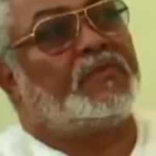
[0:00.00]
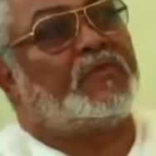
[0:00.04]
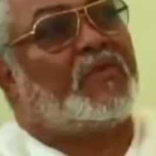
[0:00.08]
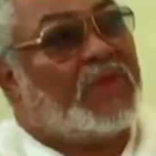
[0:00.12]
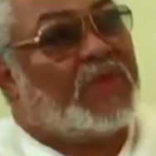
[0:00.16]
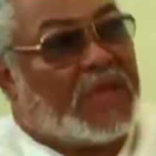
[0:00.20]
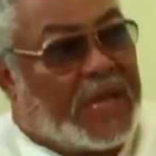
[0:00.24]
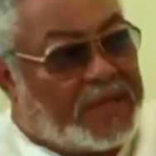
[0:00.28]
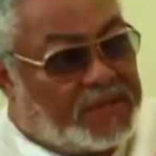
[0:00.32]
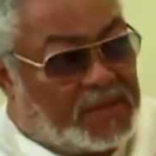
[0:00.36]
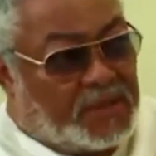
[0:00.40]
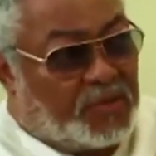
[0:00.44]

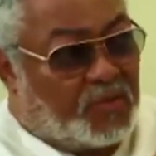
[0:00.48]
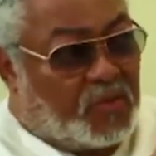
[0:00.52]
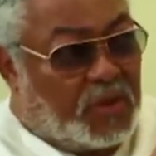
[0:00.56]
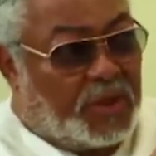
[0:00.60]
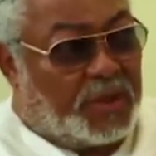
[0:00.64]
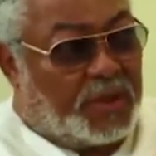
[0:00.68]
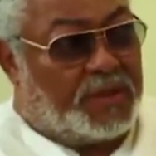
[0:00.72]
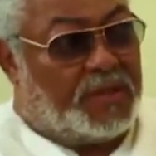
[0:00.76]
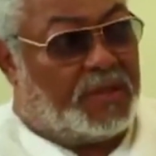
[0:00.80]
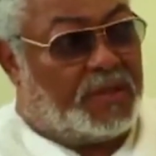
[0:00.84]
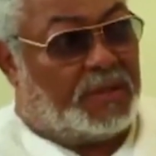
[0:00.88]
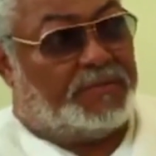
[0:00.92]
That's the
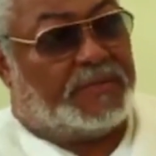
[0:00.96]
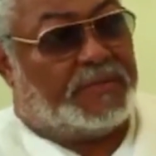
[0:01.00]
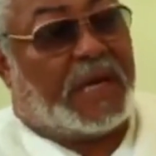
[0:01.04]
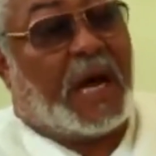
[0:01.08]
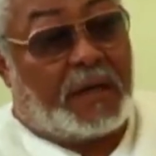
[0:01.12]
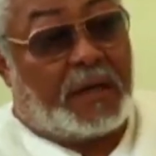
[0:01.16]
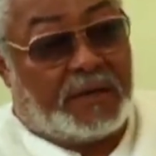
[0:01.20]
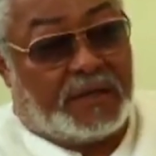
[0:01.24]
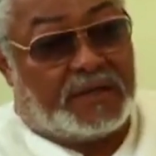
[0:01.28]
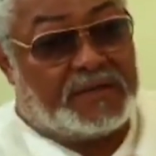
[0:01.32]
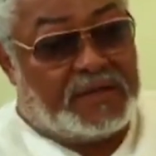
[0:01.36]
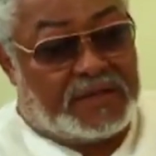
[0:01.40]
word,
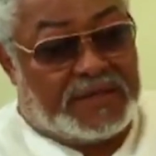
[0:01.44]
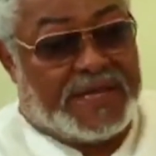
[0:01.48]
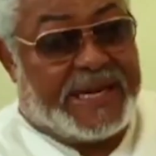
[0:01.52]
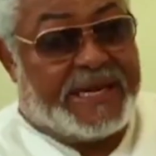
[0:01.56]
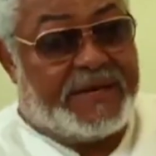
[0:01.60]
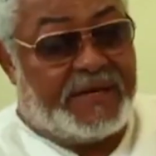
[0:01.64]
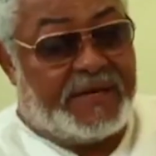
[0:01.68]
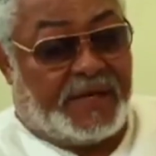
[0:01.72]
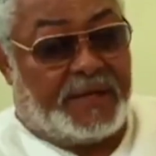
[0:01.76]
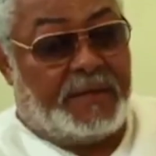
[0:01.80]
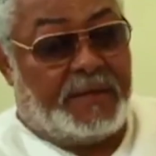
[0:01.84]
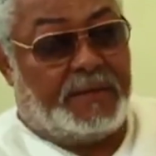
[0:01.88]

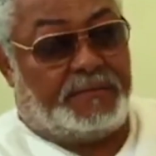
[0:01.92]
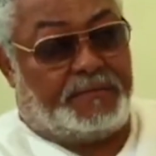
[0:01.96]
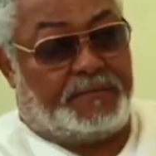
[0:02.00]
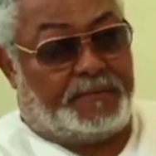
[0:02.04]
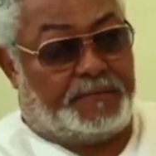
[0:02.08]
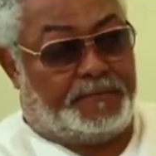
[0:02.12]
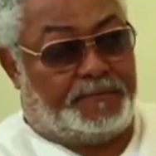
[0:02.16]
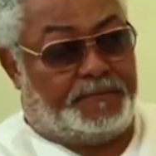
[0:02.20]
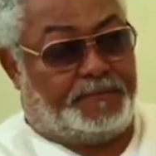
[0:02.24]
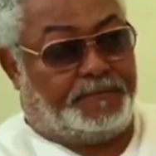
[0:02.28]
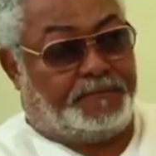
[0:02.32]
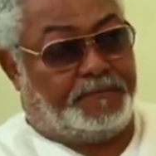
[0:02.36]
understanding,
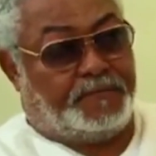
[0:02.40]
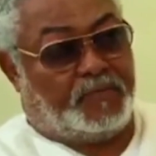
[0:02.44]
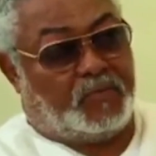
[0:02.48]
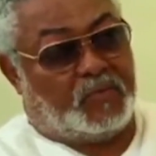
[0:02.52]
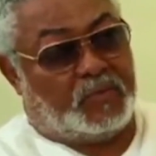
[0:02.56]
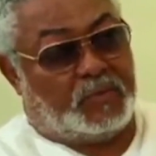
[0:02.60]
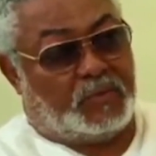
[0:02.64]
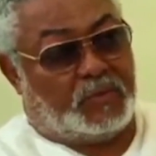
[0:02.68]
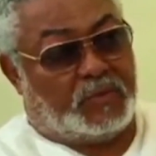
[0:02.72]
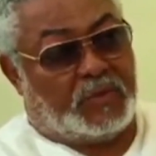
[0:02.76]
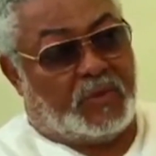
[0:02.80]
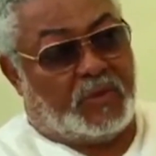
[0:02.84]

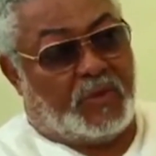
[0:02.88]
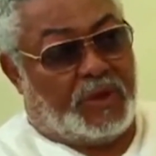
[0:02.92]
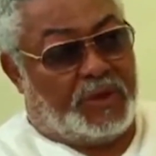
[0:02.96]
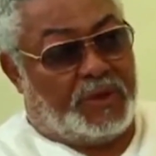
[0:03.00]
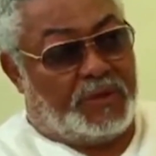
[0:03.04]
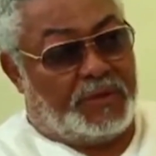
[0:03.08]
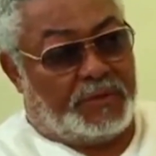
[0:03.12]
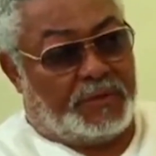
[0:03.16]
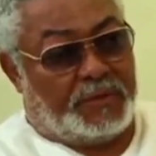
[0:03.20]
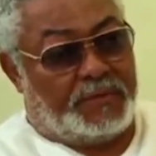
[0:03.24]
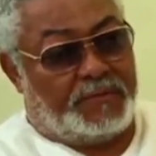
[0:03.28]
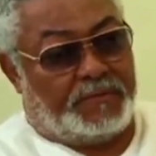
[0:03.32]
you
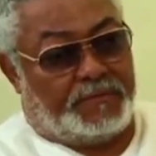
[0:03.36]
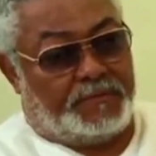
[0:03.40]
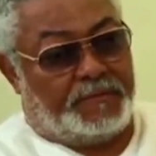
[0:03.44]
know.